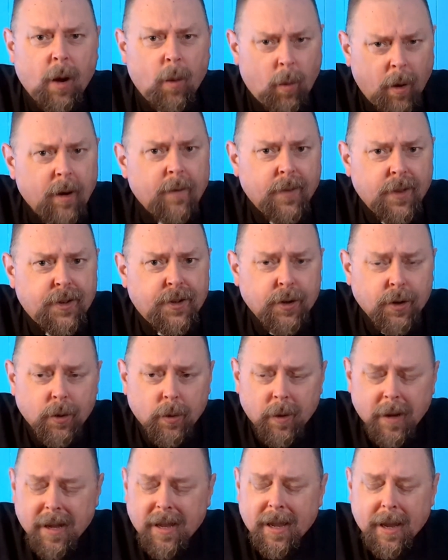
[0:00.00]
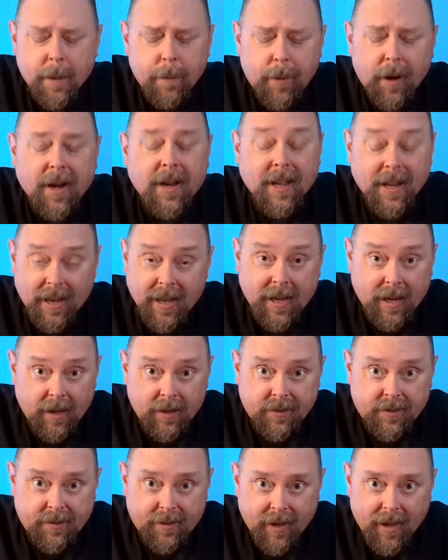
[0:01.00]
One of the two. But it
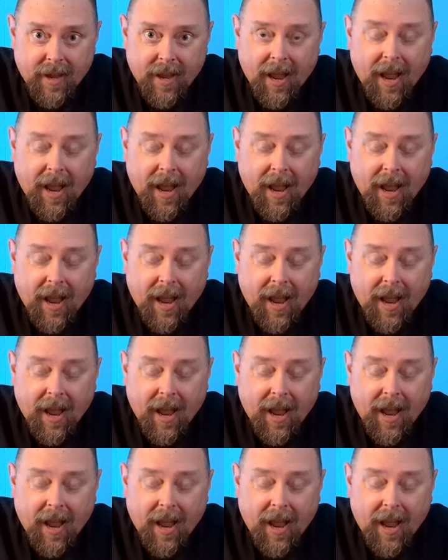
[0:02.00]
hits.